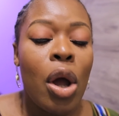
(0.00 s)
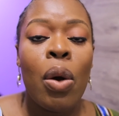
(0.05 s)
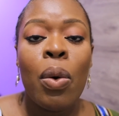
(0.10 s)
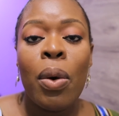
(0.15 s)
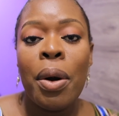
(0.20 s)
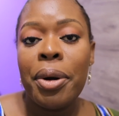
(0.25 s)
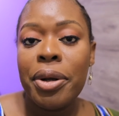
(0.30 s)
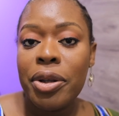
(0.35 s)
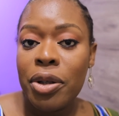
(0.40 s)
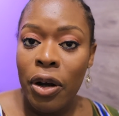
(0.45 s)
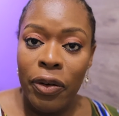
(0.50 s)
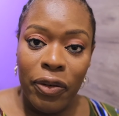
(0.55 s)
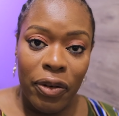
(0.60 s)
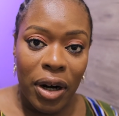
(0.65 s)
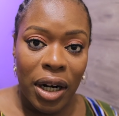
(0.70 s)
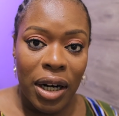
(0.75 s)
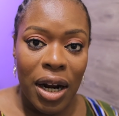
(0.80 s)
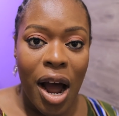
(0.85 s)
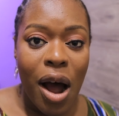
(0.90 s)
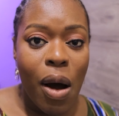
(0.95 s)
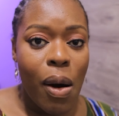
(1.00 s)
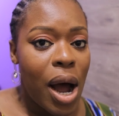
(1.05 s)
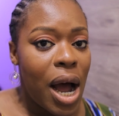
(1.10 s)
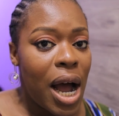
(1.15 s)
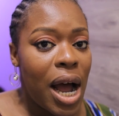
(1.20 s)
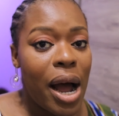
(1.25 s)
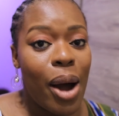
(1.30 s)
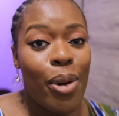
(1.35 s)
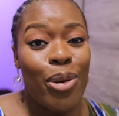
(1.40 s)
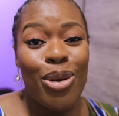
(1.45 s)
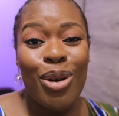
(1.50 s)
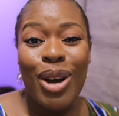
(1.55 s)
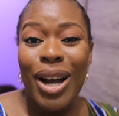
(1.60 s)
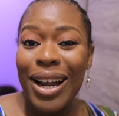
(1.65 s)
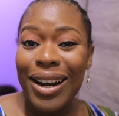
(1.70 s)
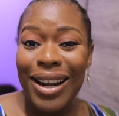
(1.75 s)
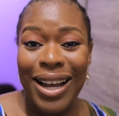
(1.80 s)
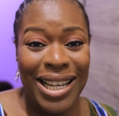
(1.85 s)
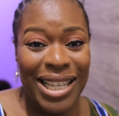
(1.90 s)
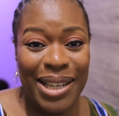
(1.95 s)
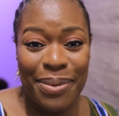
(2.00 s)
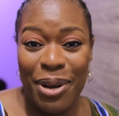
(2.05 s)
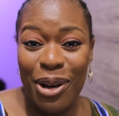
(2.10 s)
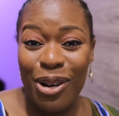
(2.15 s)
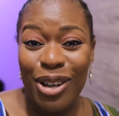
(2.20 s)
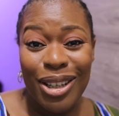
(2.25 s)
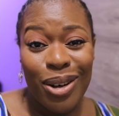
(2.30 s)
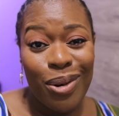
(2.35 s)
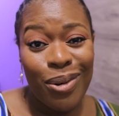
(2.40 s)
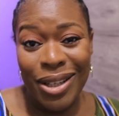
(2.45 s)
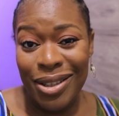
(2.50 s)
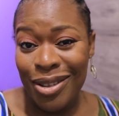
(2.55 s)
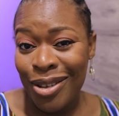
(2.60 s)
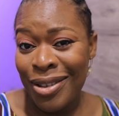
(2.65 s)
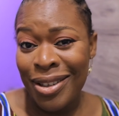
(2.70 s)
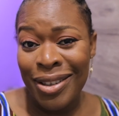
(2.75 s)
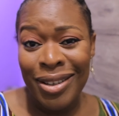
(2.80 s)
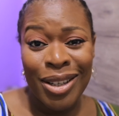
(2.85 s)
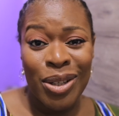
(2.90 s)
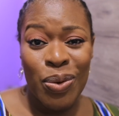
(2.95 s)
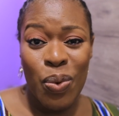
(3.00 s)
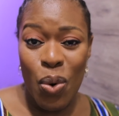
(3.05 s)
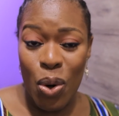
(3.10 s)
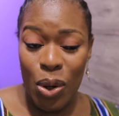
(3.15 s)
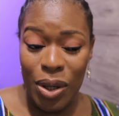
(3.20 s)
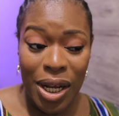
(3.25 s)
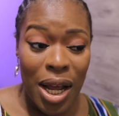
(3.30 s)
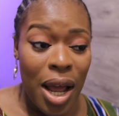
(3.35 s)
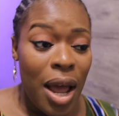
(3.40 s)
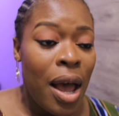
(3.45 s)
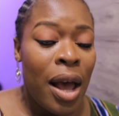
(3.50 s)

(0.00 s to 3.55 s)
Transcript: where we talk for an hour and you can ask me all the questions in this world